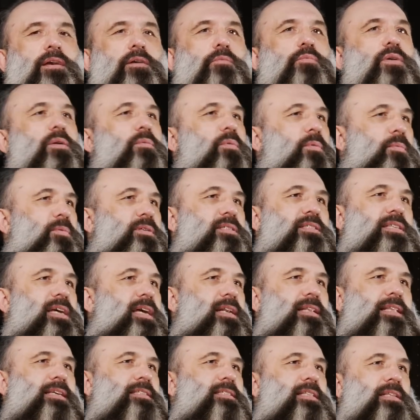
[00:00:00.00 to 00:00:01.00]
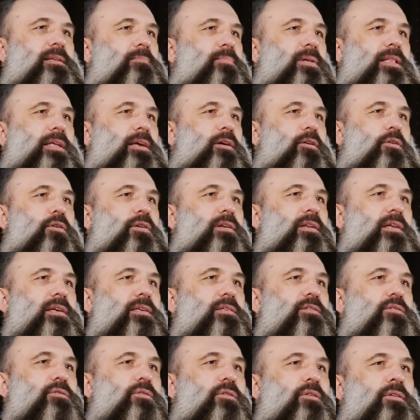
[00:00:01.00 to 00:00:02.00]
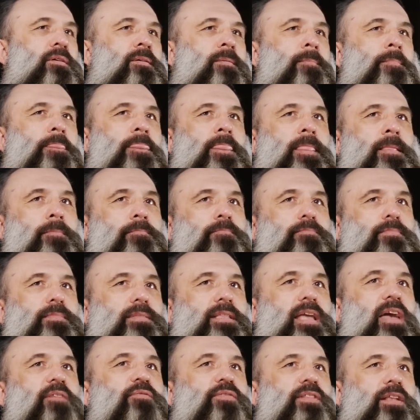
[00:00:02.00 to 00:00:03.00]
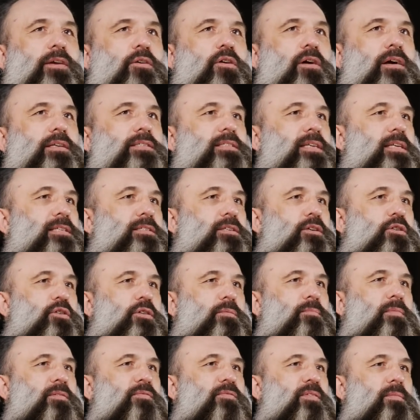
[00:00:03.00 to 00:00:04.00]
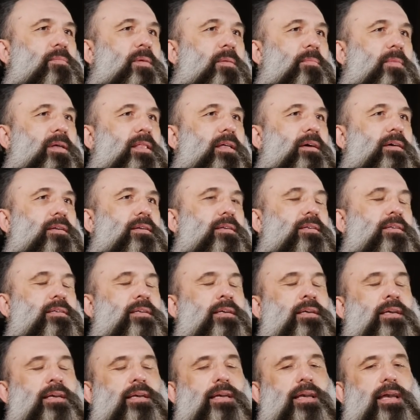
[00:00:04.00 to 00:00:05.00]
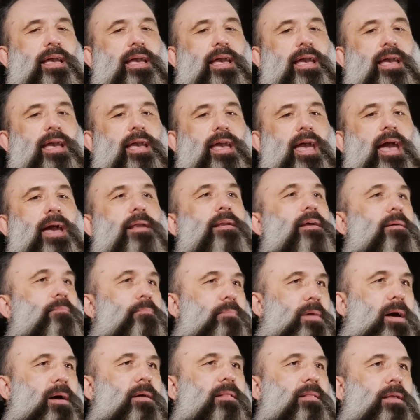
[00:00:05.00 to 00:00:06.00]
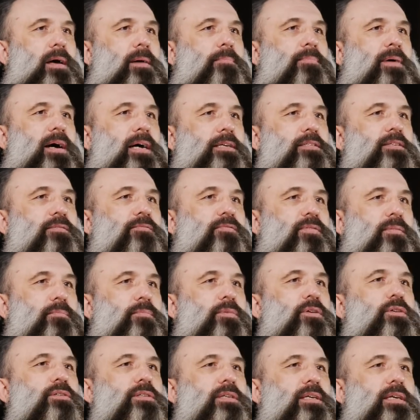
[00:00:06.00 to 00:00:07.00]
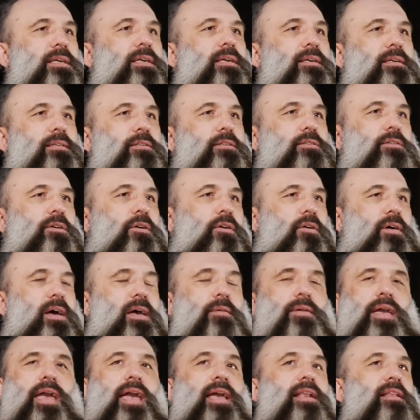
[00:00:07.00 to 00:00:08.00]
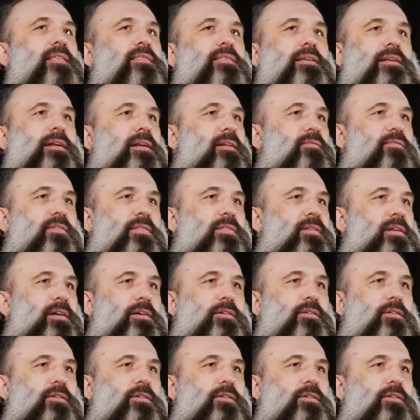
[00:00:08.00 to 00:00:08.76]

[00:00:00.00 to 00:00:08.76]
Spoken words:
Where we were sitting listening to Billy Connolly, so definitely got a sense of humour from my mother. And a passion for music. So anything and everything.